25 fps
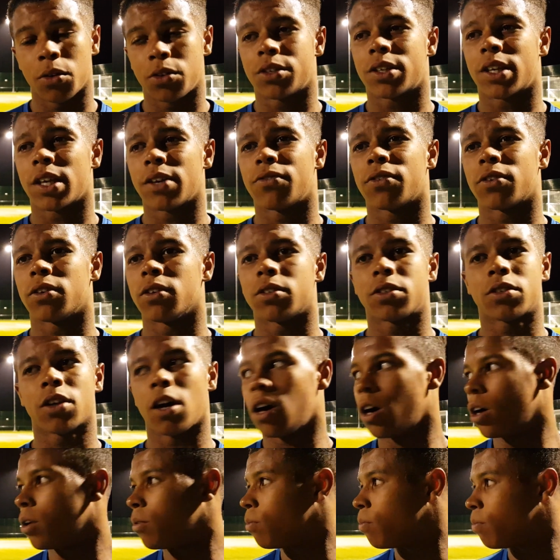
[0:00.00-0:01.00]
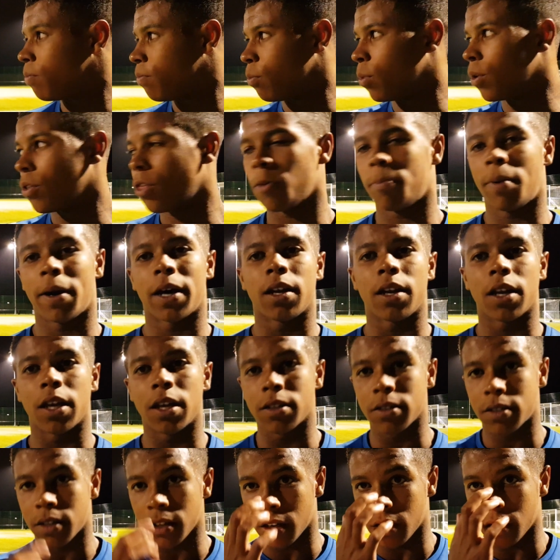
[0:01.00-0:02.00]
It was a difficult start, and with the penalty
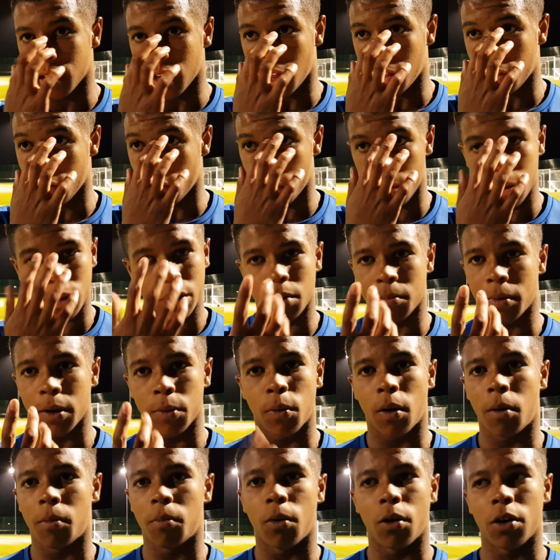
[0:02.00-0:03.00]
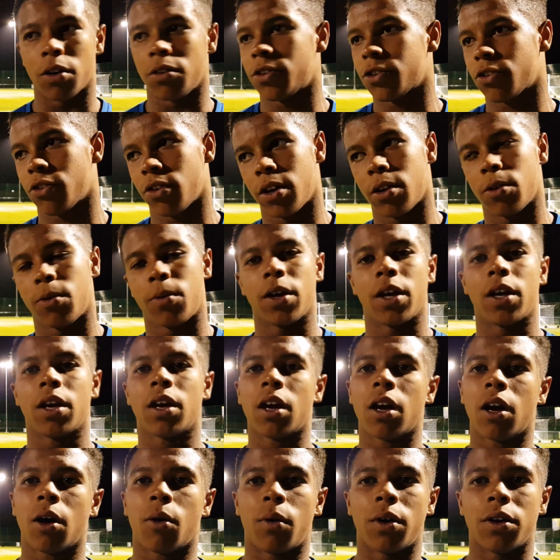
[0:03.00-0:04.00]
incident I thought we were going to be 1-1 straight away.
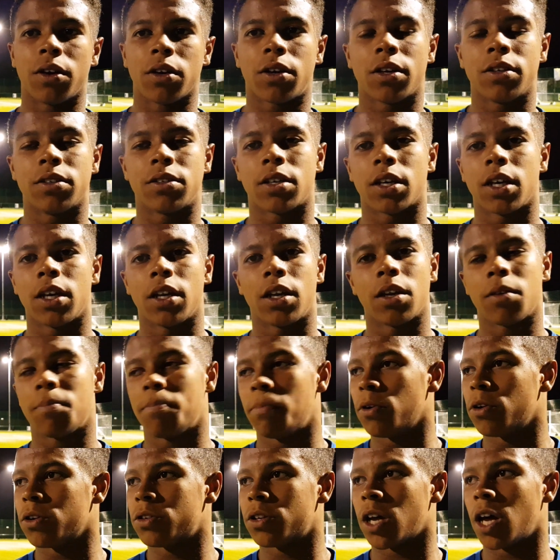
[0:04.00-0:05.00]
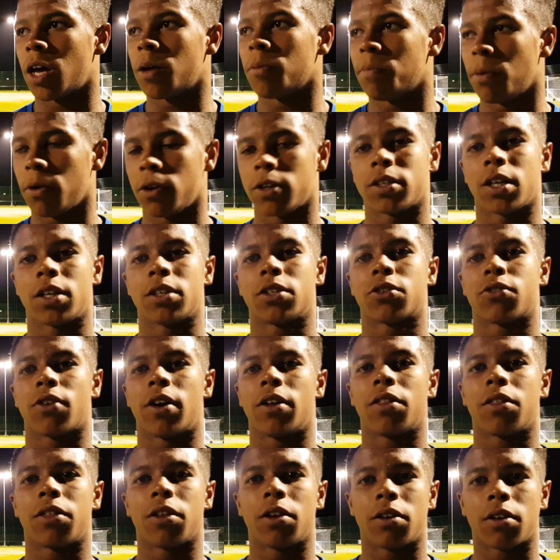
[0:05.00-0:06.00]
Went and conceded, but the boys had
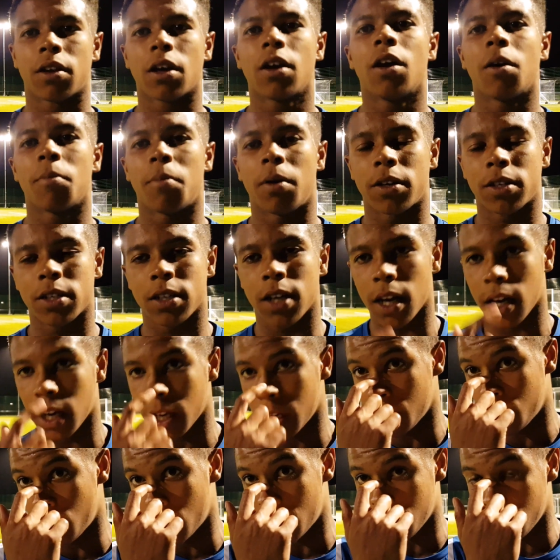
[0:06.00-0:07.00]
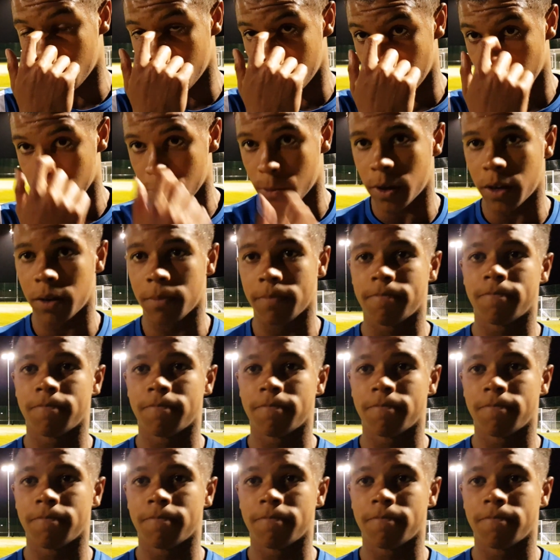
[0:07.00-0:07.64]
strength and personality and went and got the win.